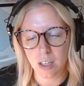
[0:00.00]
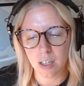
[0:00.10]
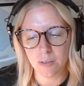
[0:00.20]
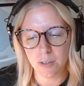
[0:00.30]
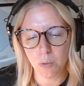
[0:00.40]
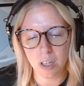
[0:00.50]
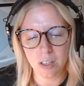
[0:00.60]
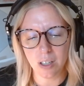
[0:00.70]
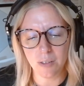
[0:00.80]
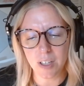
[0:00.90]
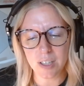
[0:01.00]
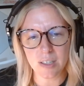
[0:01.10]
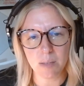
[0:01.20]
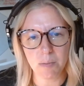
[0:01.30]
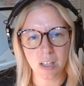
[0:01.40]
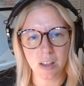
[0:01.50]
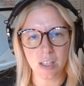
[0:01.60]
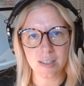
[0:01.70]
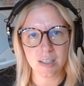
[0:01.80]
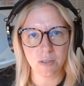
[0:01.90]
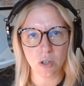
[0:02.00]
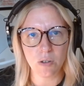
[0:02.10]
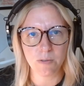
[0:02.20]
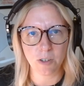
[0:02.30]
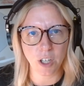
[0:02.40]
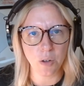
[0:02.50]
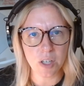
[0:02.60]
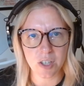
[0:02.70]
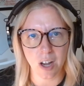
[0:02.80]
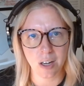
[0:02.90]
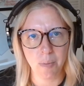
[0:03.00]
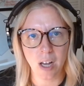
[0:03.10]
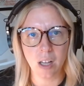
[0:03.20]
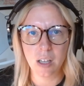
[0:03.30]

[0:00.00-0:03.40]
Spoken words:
If this is something that's difficult for you to talk about,